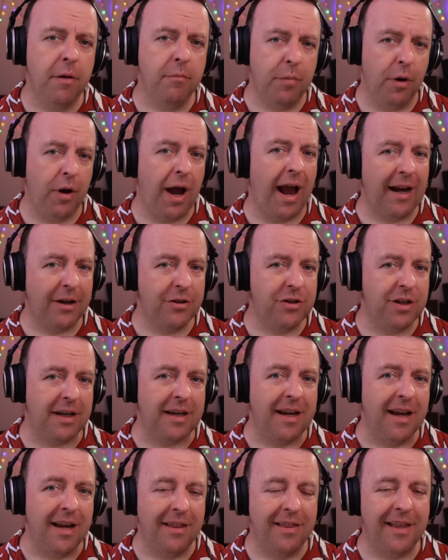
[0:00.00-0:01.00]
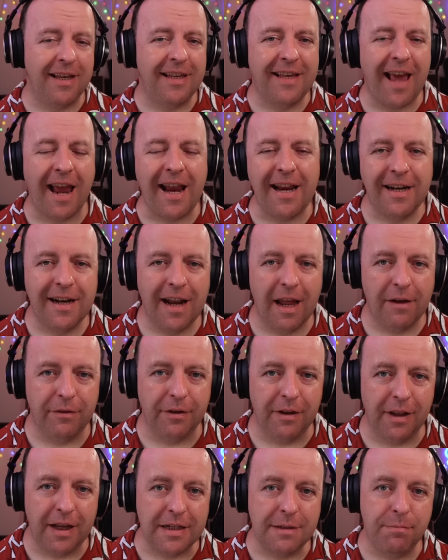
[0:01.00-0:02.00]
but actually the gain
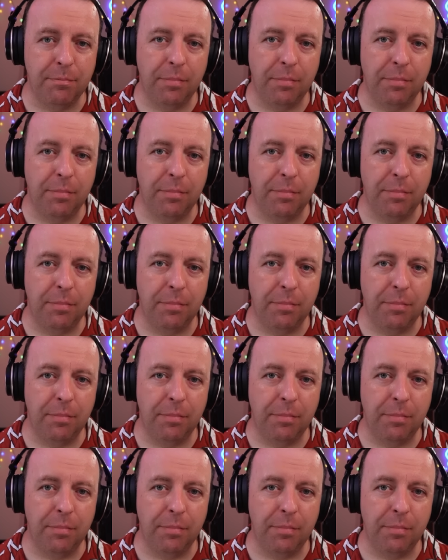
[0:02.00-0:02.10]
level is